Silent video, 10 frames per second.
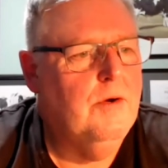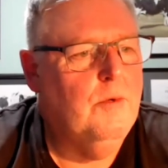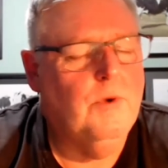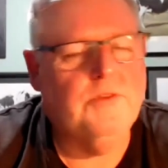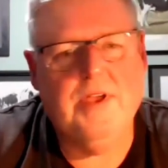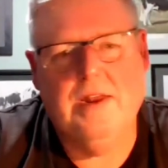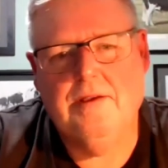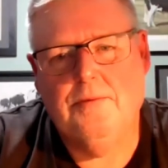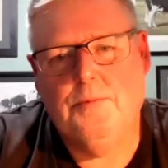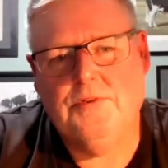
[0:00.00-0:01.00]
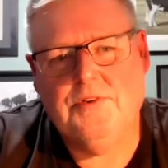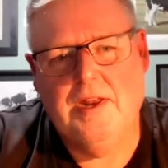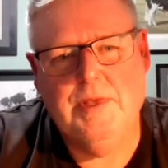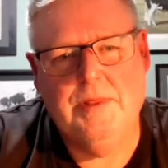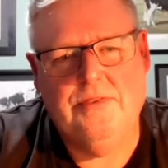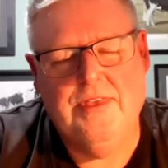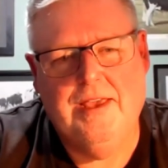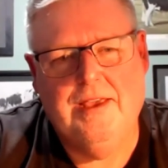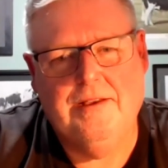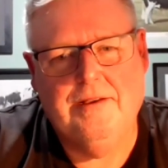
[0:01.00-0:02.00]
What's gonna be the
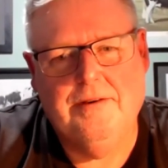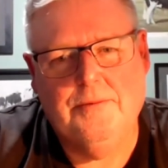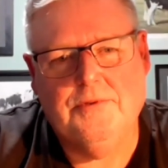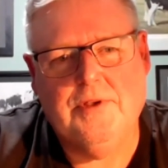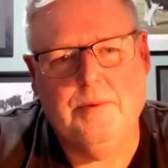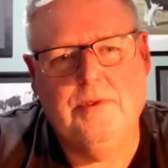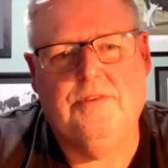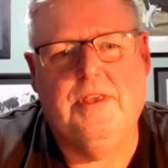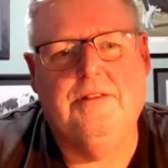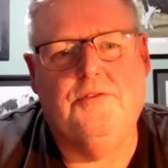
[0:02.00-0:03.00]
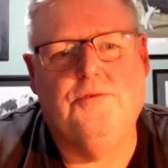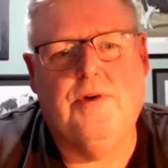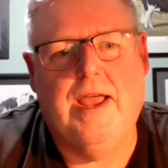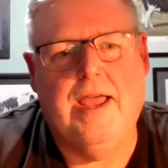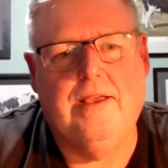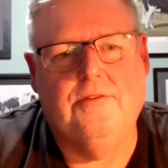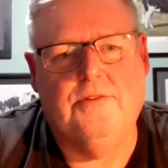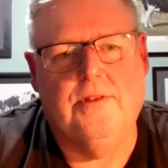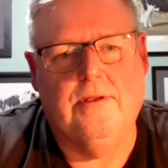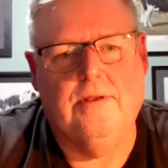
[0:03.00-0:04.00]
thing? What's gonna be the thing that drags
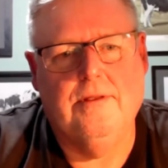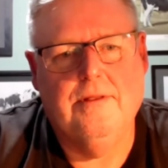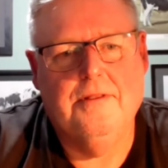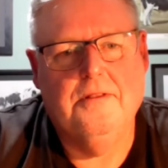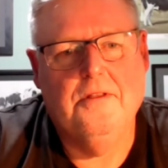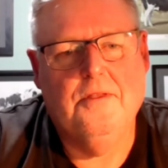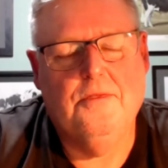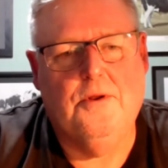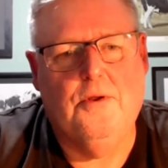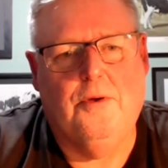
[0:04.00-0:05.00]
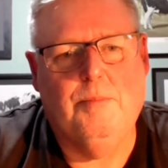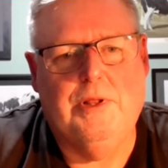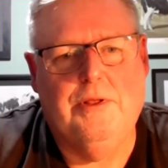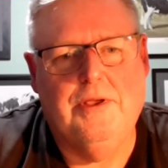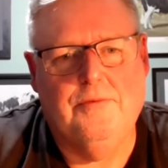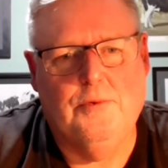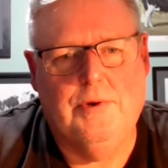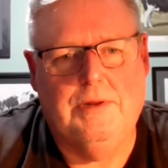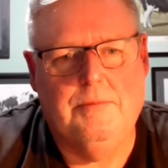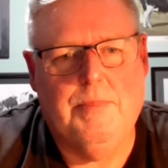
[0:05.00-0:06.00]
the non-believer
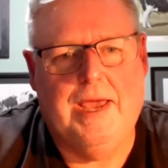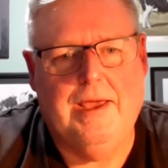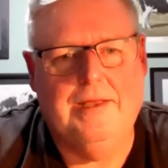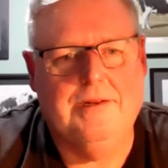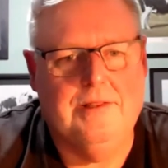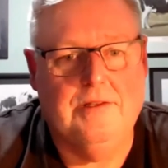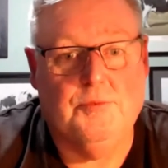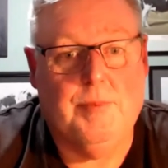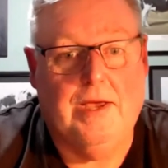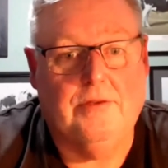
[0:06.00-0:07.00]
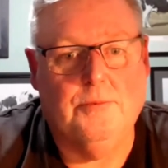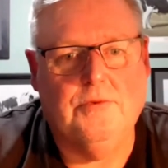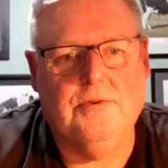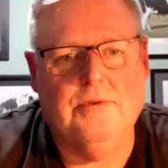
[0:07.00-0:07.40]
into this space? Do